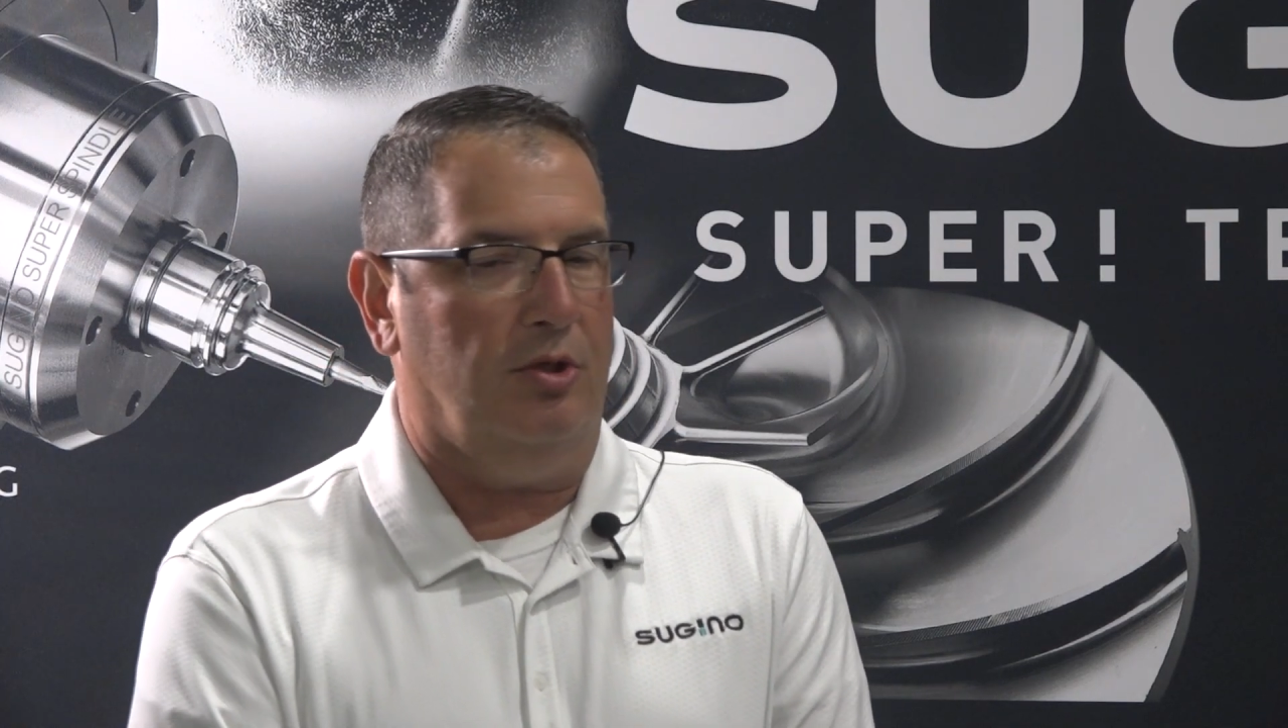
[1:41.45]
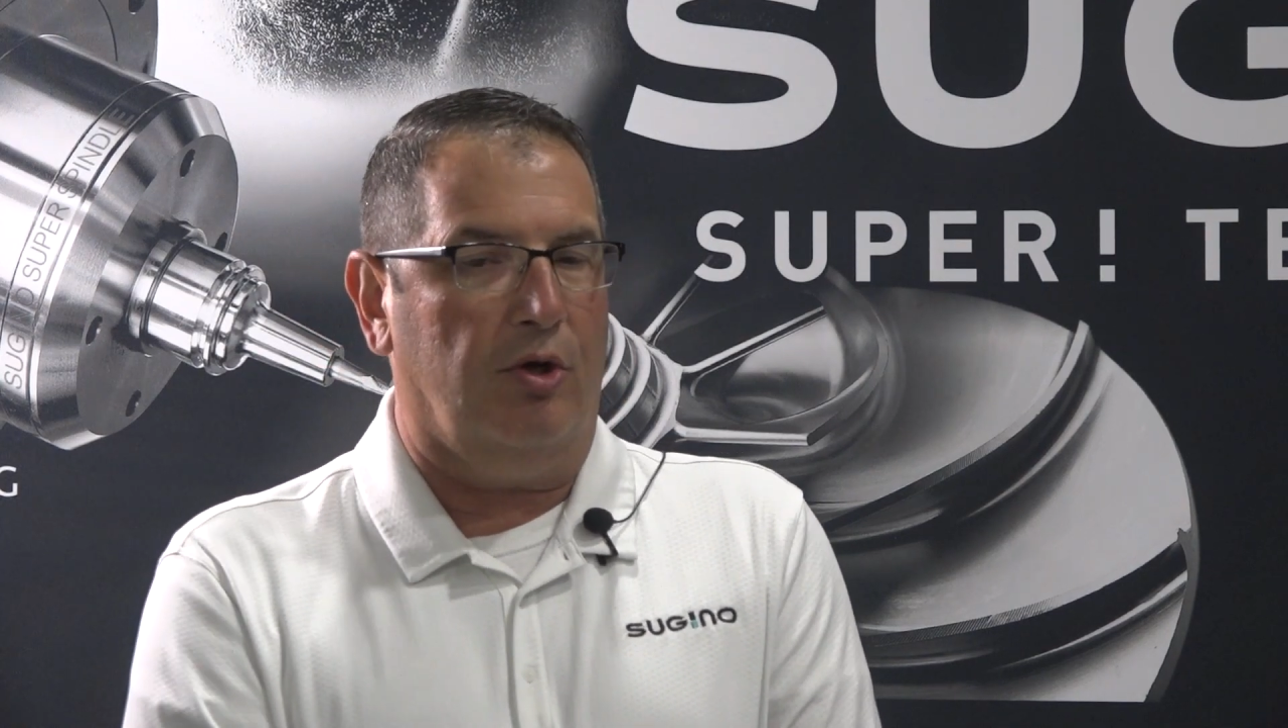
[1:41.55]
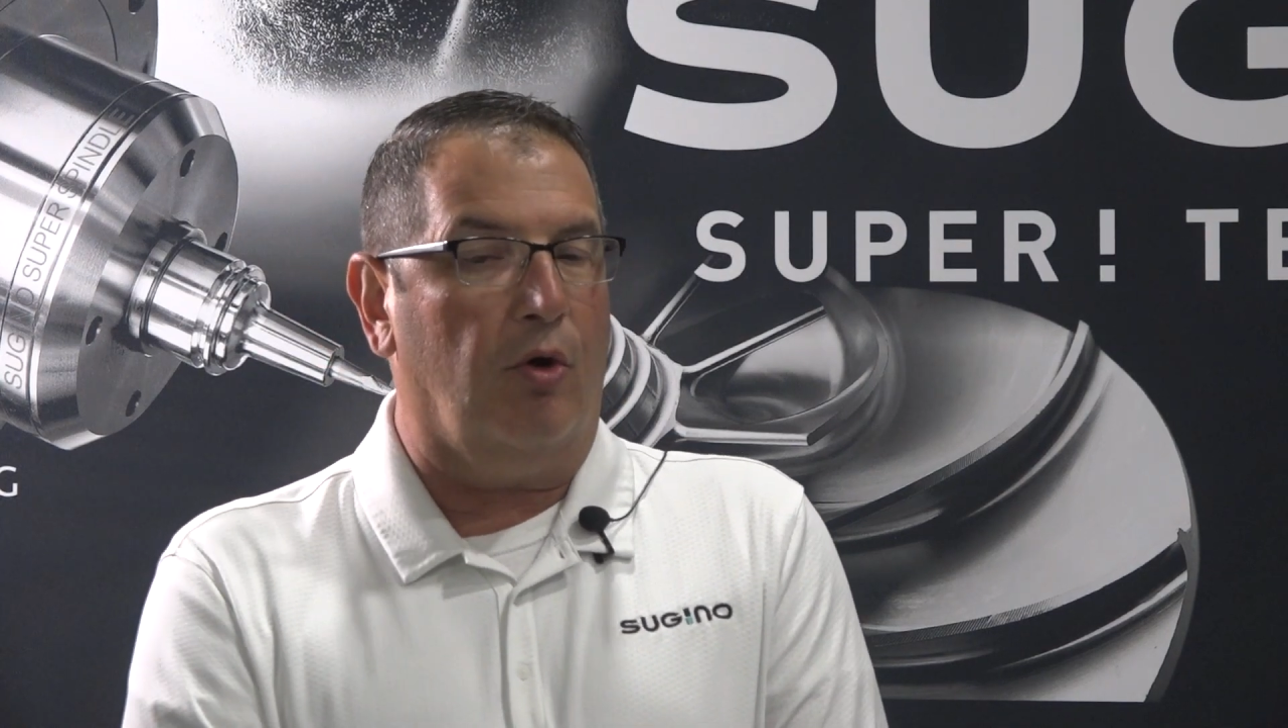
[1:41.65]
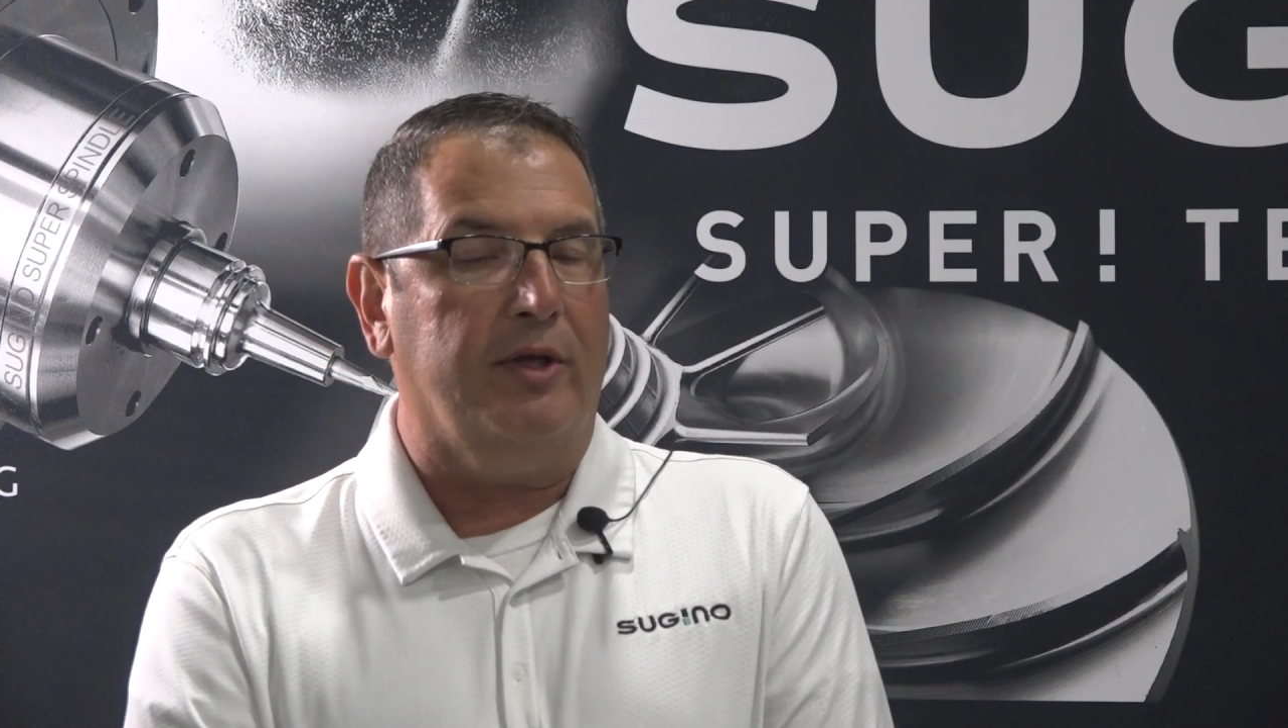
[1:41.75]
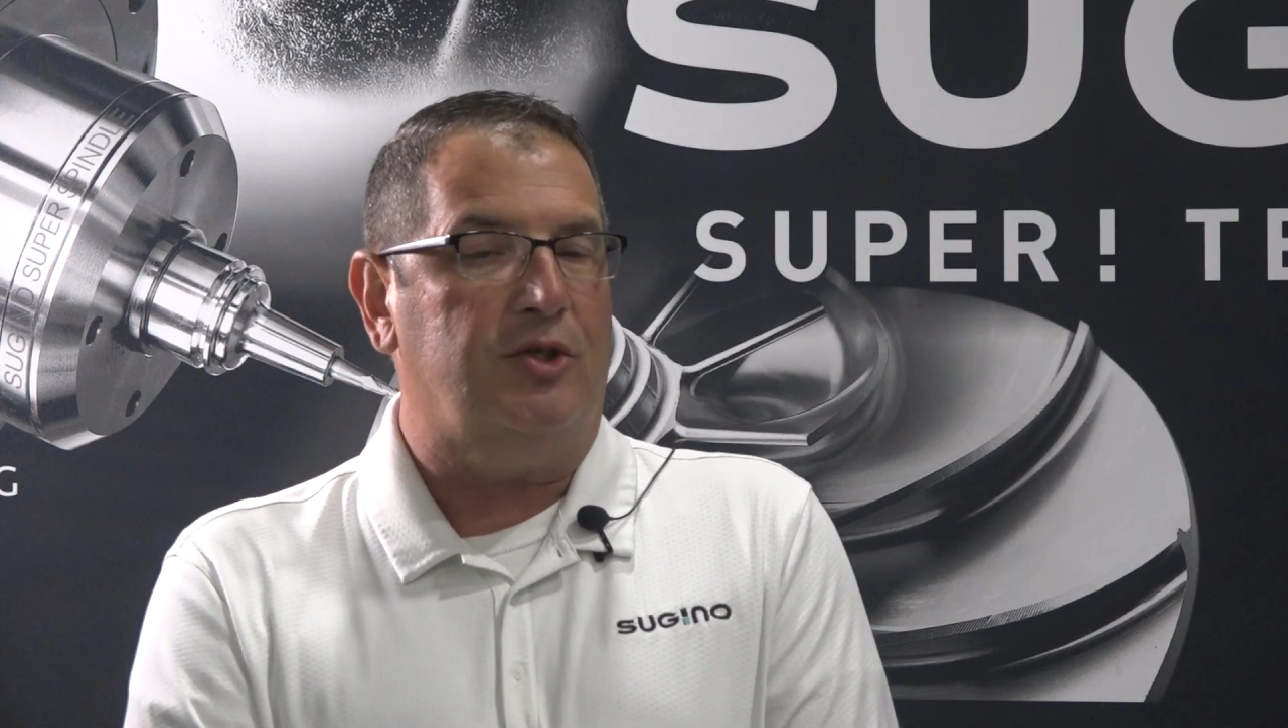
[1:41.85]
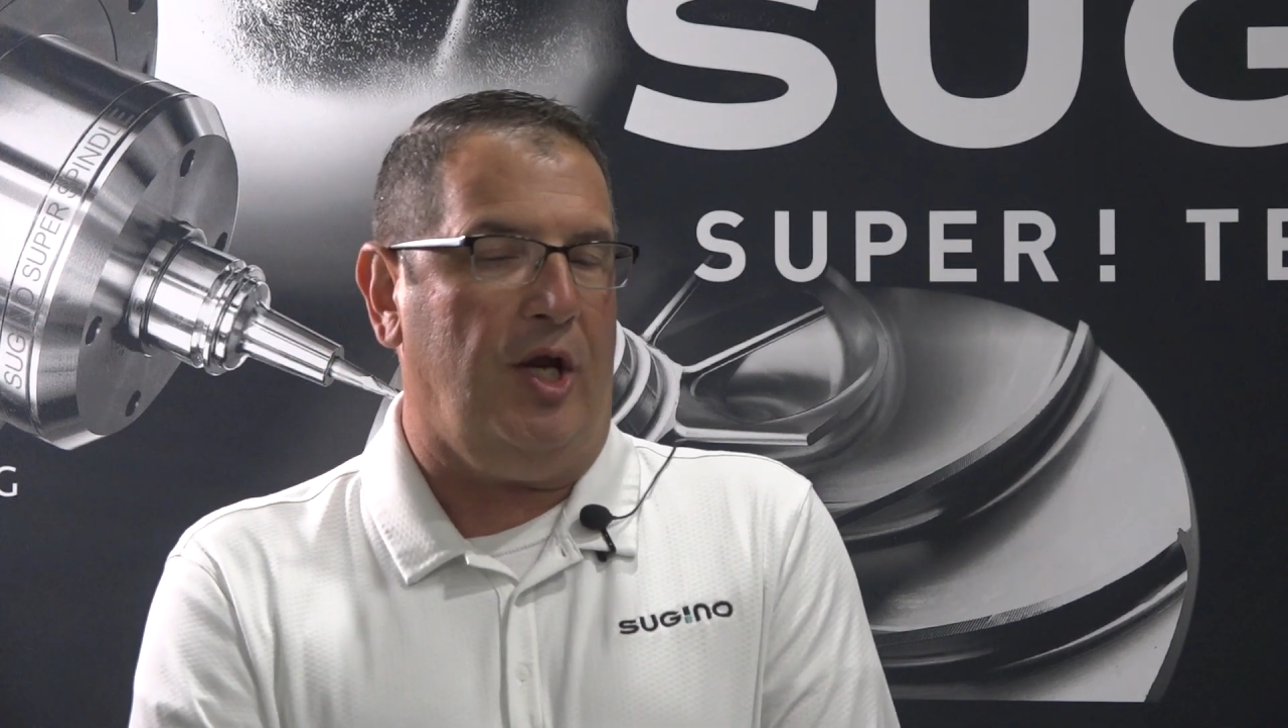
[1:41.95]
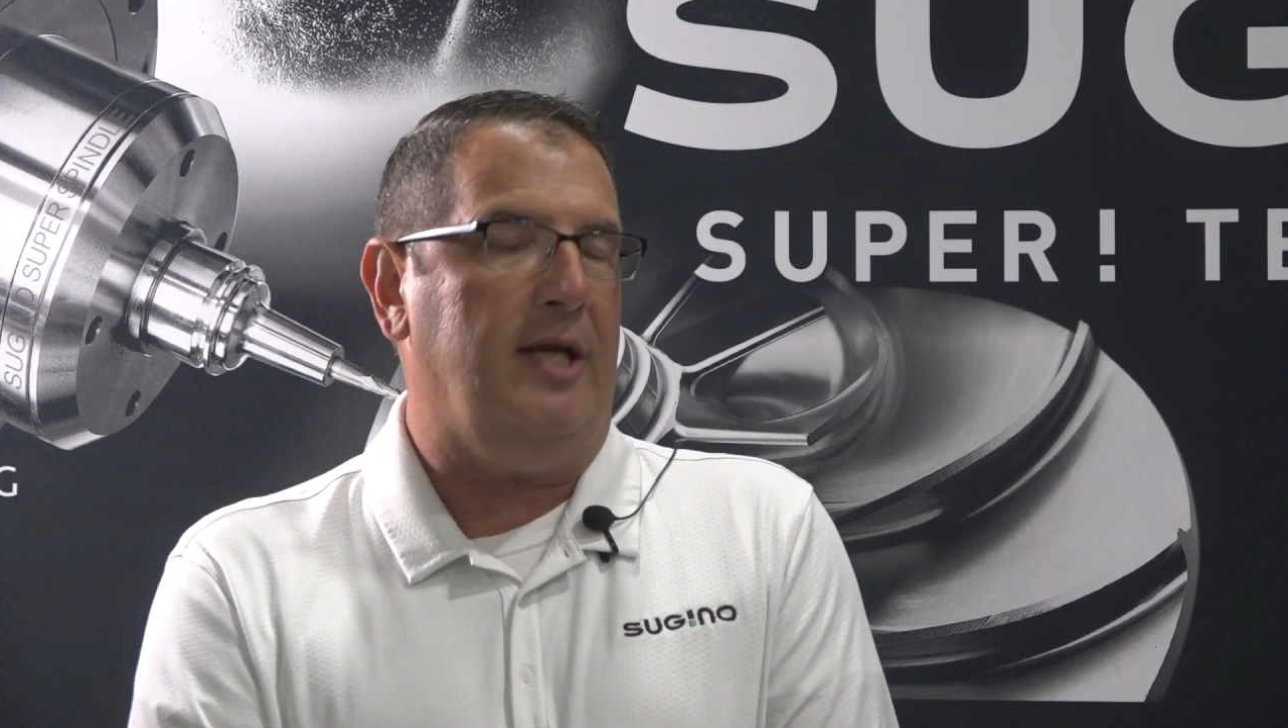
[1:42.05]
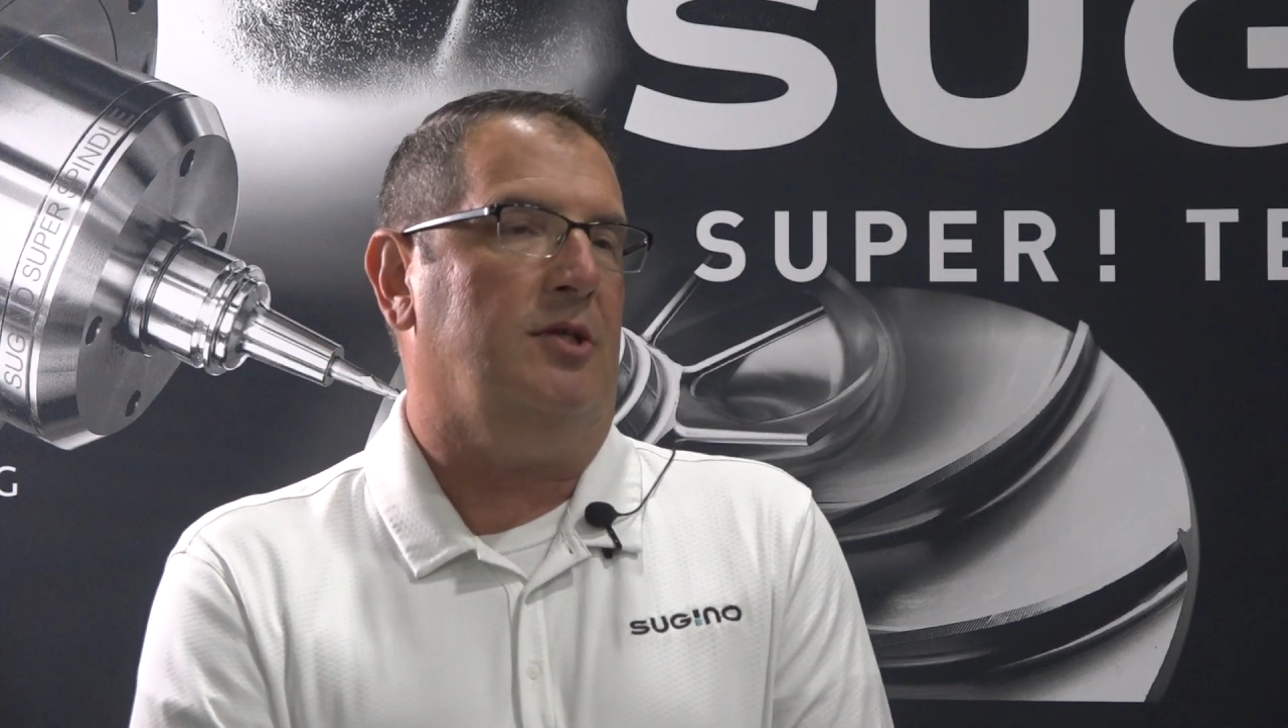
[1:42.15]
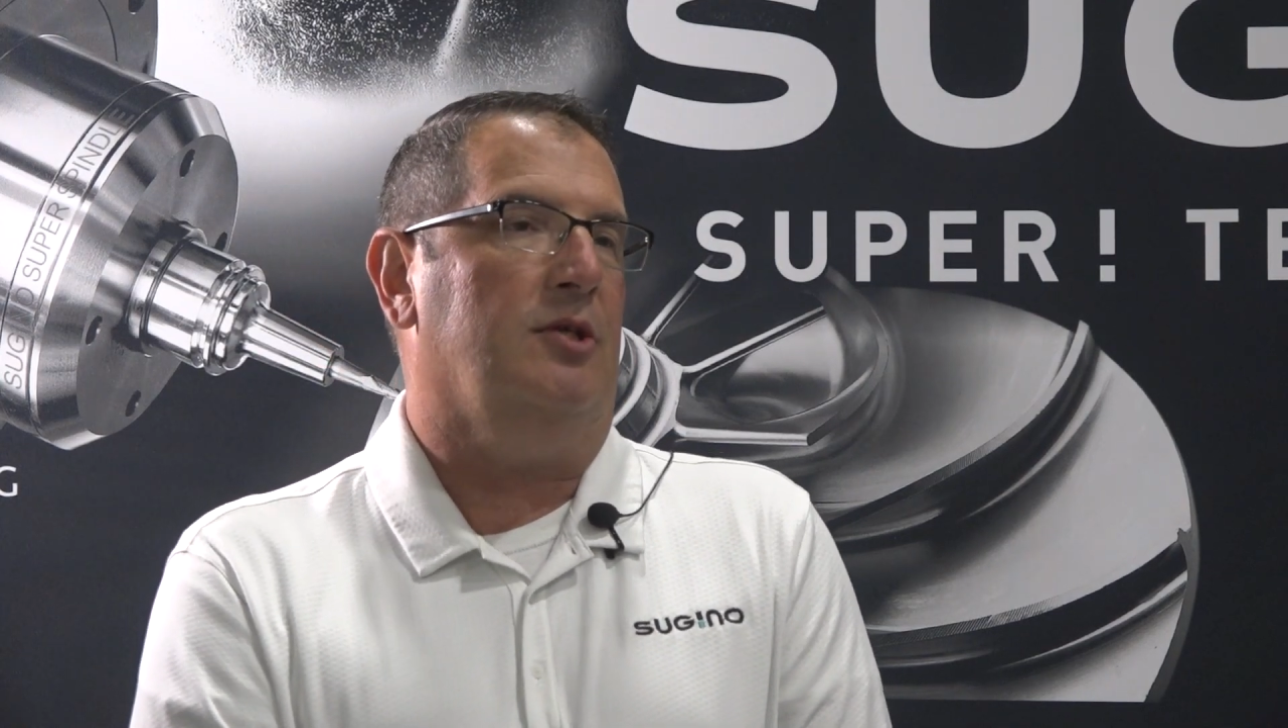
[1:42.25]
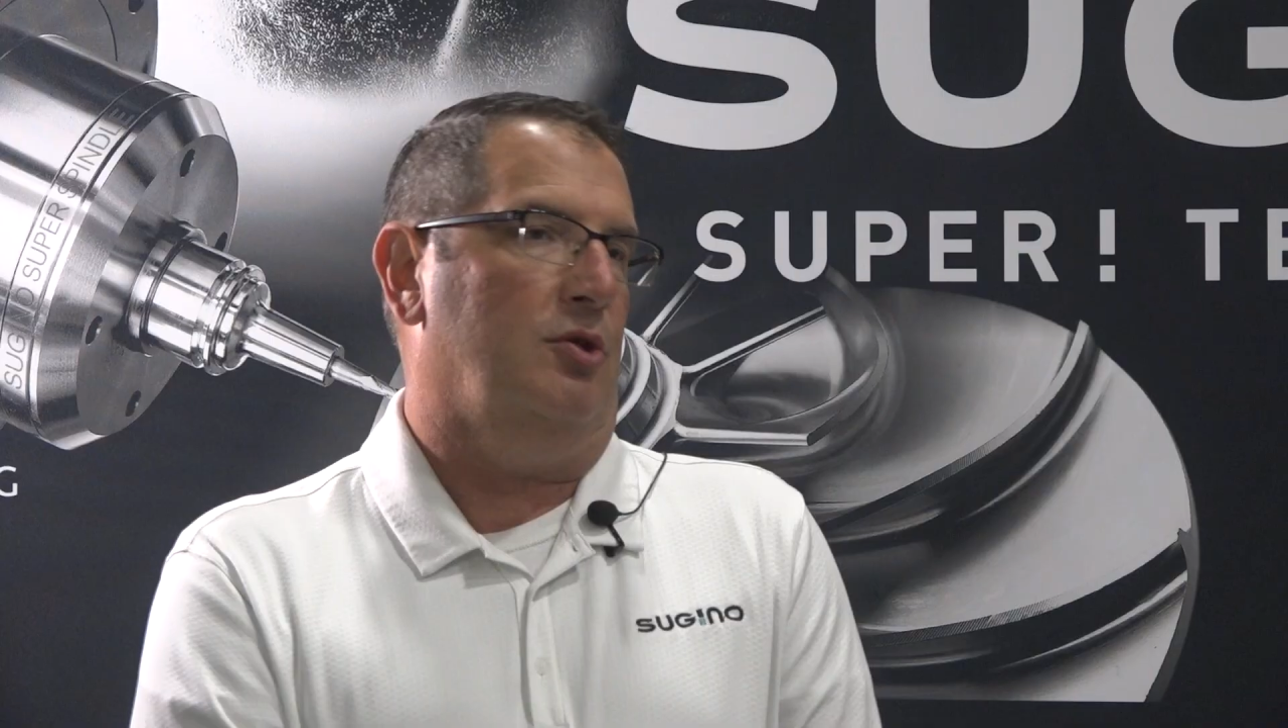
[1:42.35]
You're only
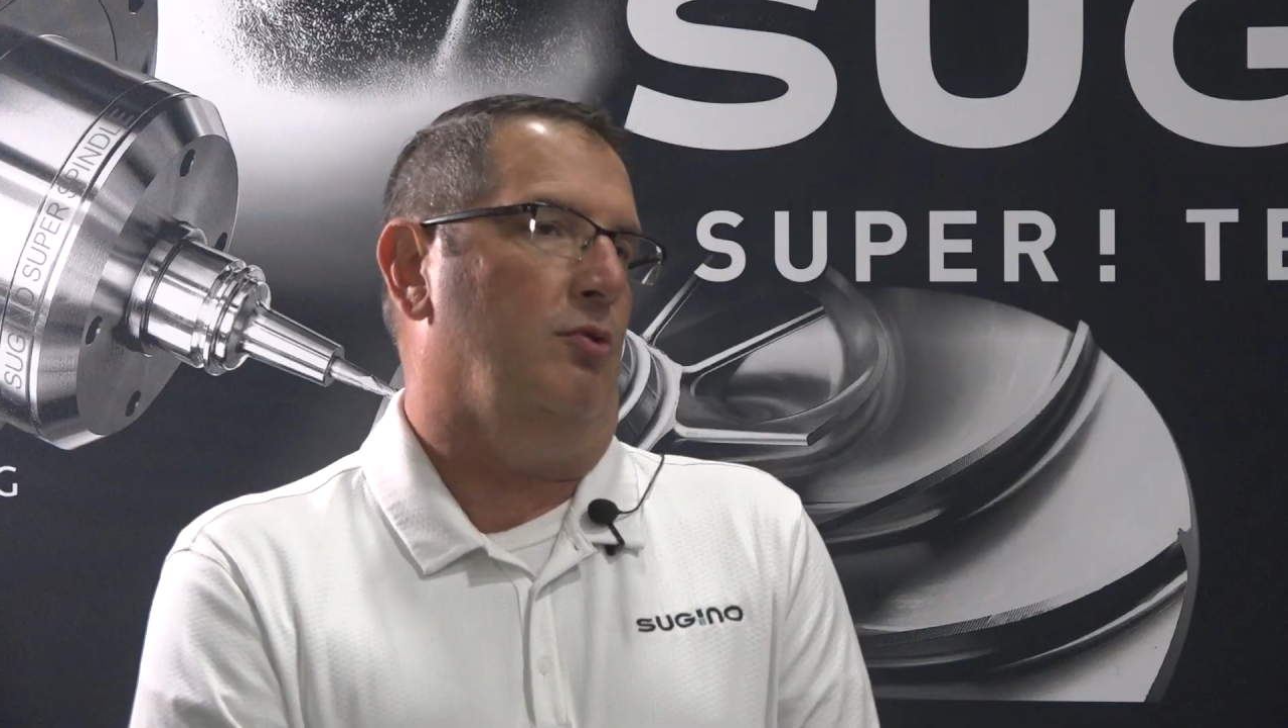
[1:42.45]
changing 2